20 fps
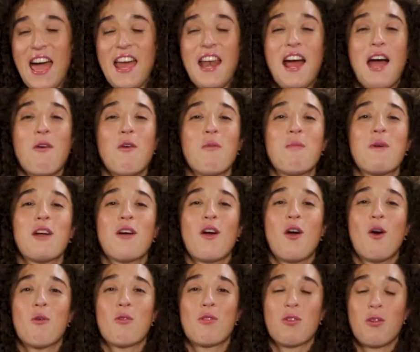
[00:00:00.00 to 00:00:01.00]
And I will be your
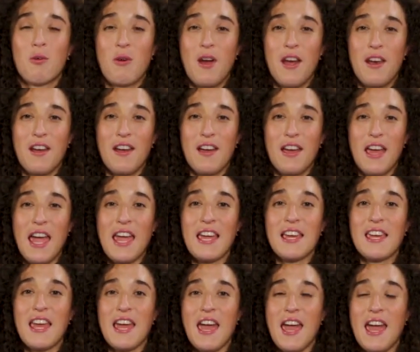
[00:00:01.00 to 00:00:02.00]
host, Lorena,
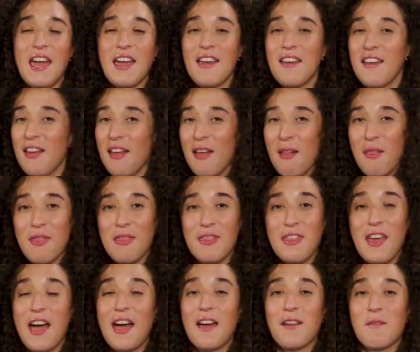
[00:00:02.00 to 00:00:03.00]
AKA
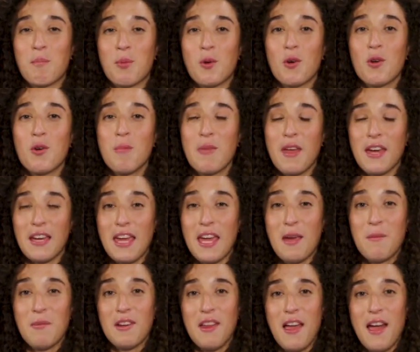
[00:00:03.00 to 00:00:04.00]
that broom that came to